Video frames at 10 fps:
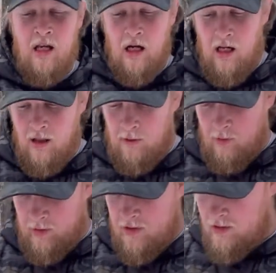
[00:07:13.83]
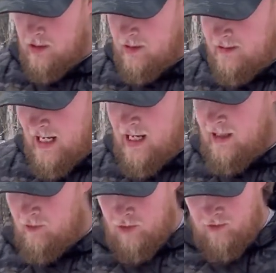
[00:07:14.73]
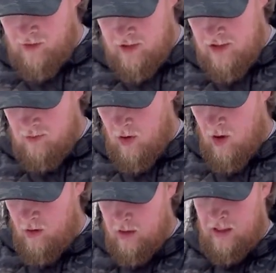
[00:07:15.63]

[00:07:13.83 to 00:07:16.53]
Originally the Talon was very small.